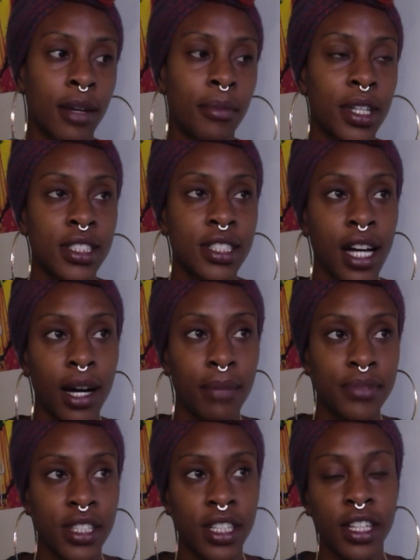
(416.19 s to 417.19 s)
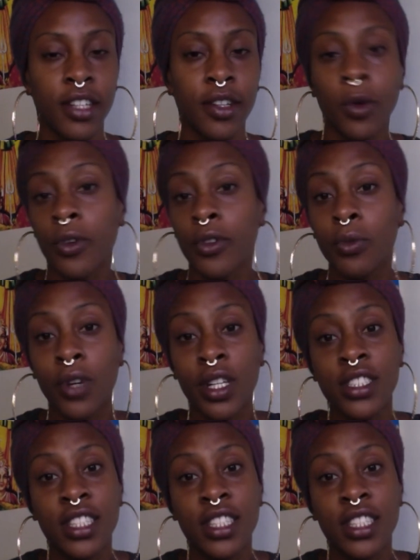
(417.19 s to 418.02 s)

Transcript: adopted, or the ones